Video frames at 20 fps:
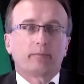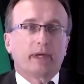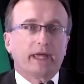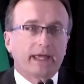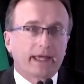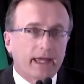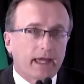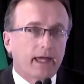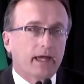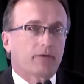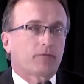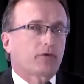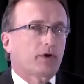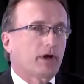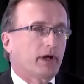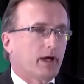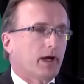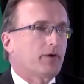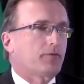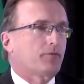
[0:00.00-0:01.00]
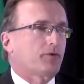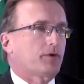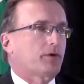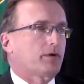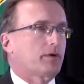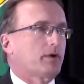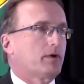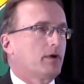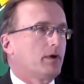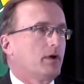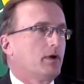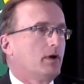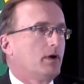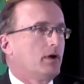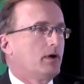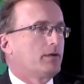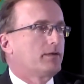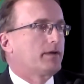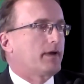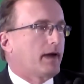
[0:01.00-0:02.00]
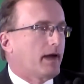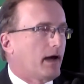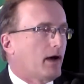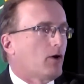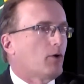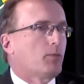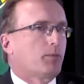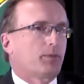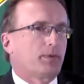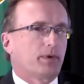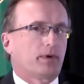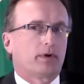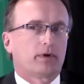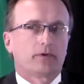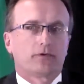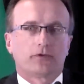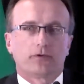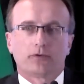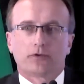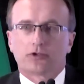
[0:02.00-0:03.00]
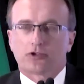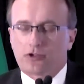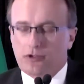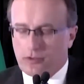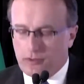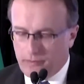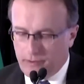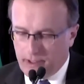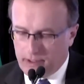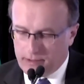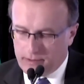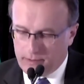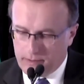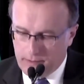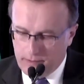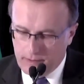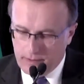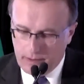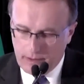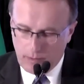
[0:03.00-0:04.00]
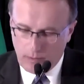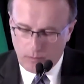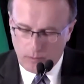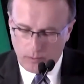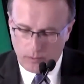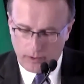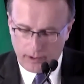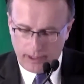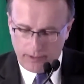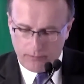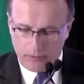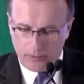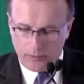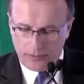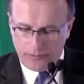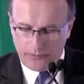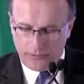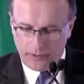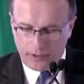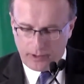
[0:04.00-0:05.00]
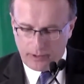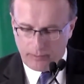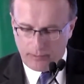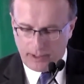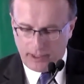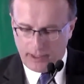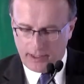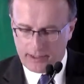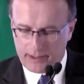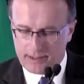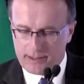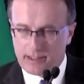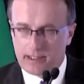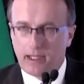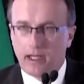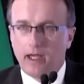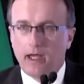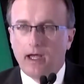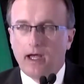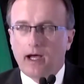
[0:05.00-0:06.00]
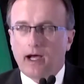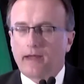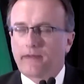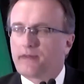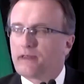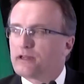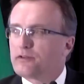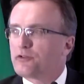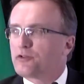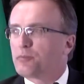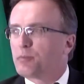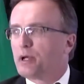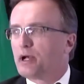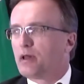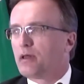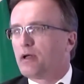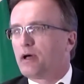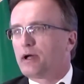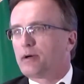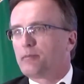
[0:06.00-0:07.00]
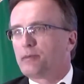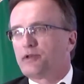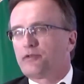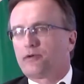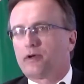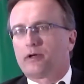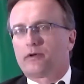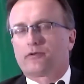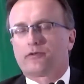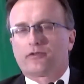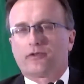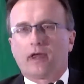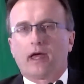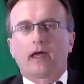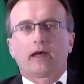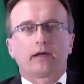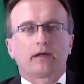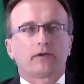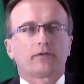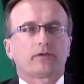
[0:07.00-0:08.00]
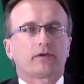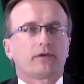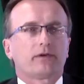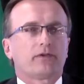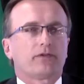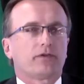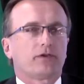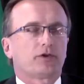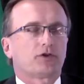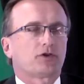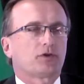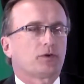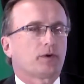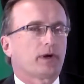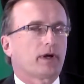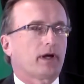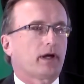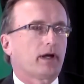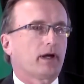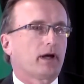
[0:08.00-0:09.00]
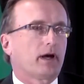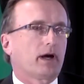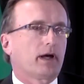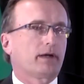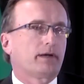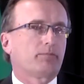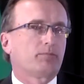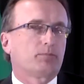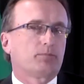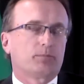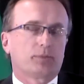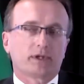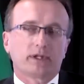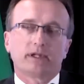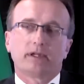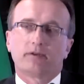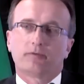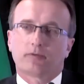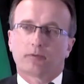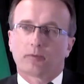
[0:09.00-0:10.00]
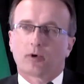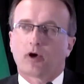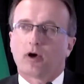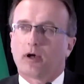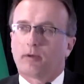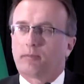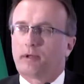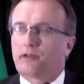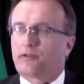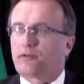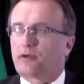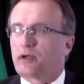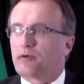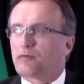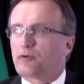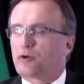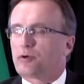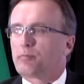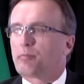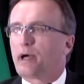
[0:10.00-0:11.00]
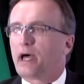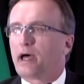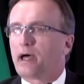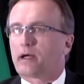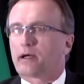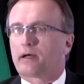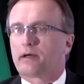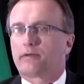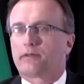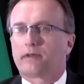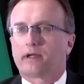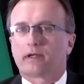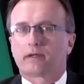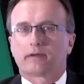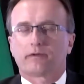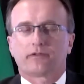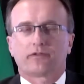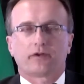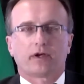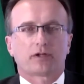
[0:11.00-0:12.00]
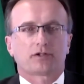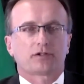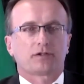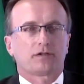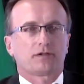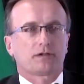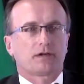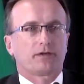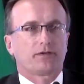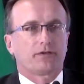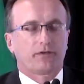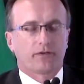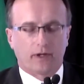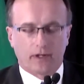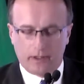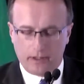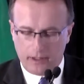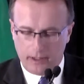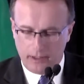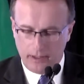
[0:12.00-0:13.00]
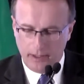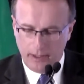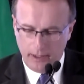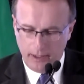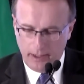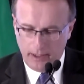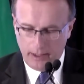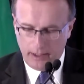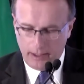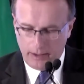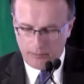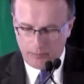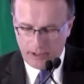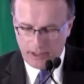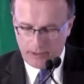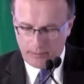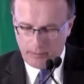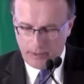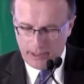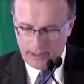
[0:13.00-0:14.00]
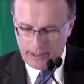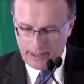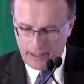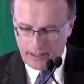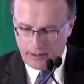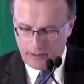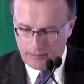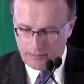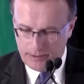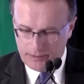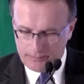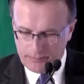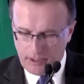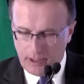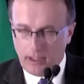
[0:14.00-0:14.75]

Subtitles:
to make every effort to help to ensure that everyone's in compliance. I think there's been a lot of misunderstandings on this issue, and I believe from comments I've heard back, I think the sessions on Sunday have been a big help.